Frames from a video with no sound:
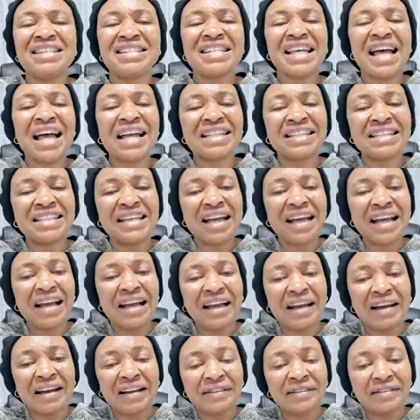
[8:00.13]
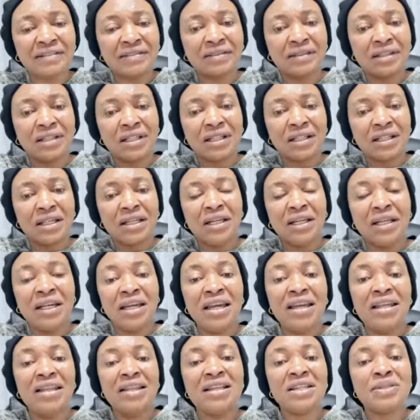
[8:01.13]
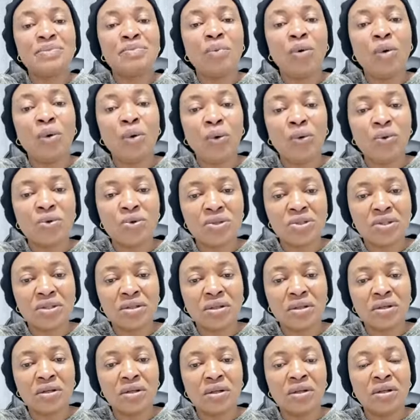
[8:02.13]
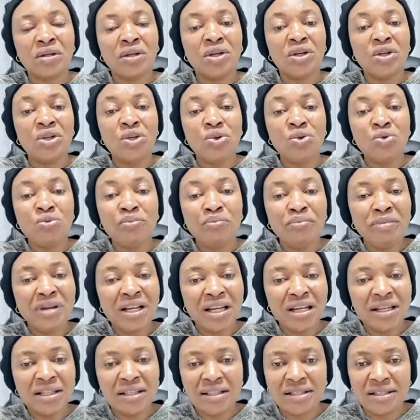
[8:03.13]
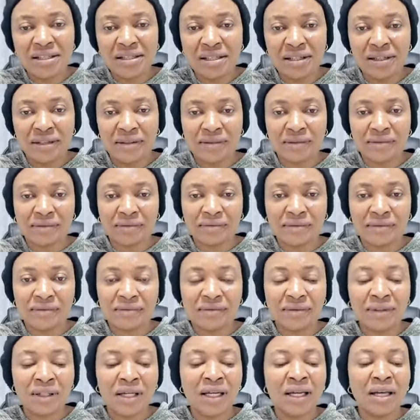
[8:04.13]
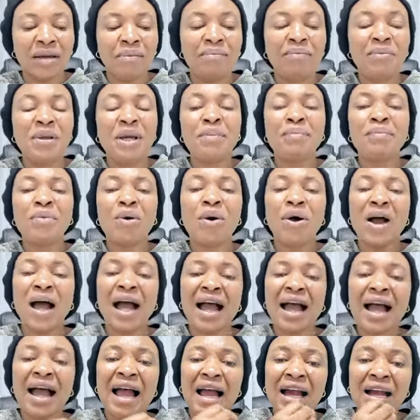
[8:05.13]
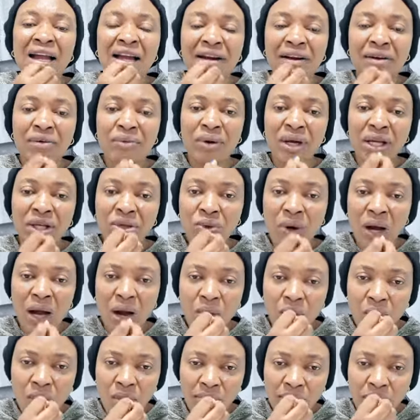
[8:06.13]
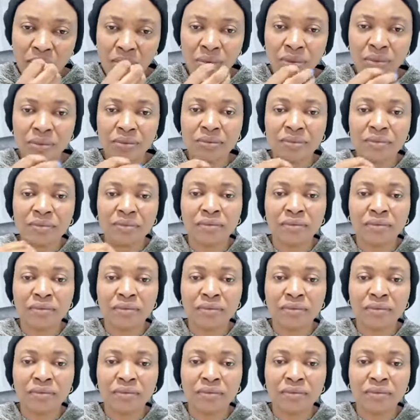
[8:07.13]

sat down in his post. Humility. People are angry when you are humble.